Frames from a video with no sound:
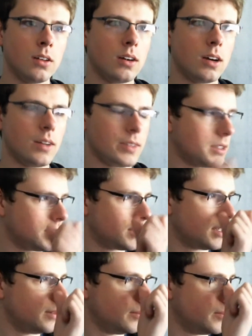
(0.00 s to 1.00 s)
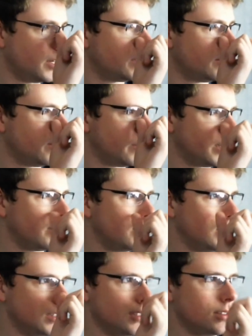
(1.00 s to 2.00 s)
obviously there's going to be multiple
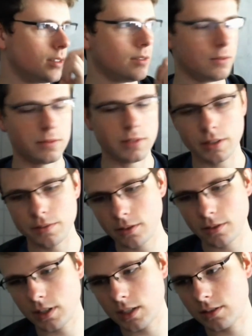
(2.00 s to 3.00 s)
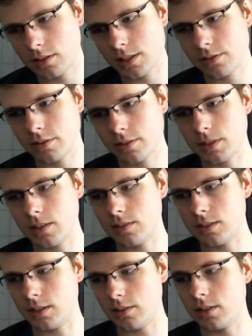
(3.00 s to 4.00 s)
frequencies. What the Fourier transform gives
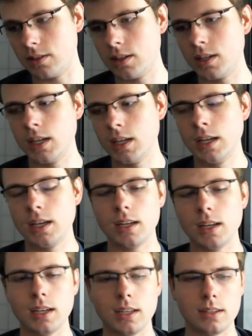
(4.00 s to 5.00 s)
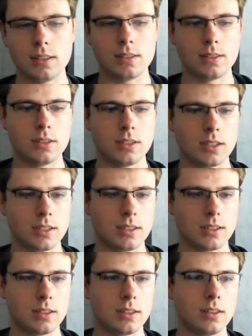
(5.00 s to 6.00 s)
you is
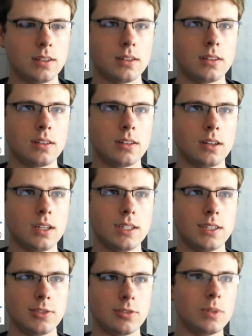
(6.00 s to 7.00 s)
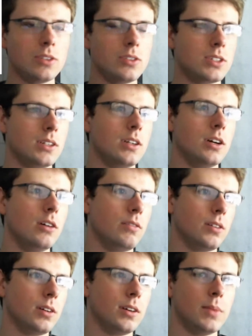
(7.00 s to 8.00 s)
just a distribution
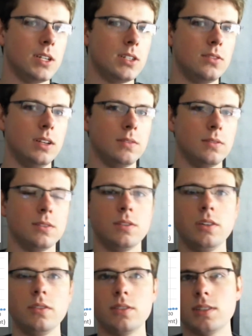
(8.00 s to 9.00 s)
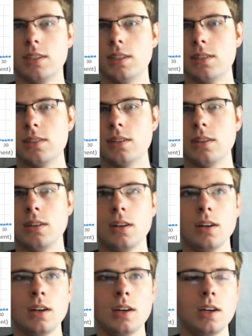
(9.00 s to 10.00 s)
over a bunch of different frequencies,
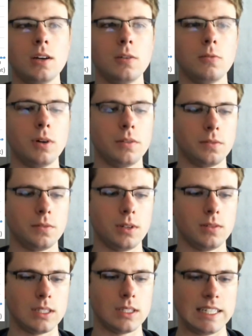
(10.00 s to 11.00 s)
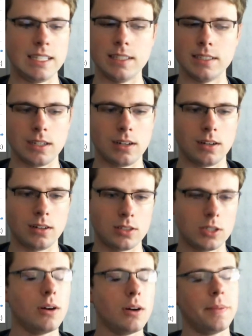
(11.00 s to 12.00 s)
what frequencies
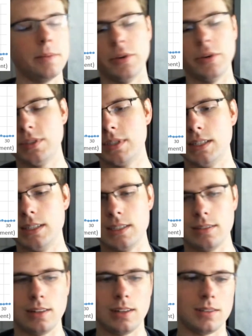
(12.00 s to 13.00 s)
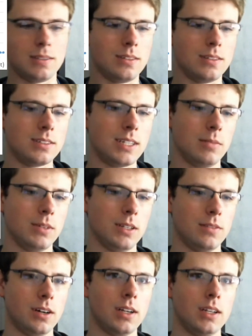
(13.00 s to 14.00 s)
show up the most in this little segment
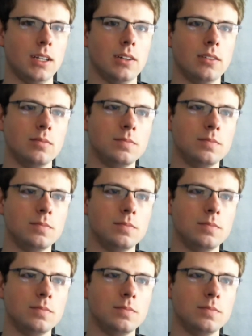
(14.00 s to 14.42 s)
of audio.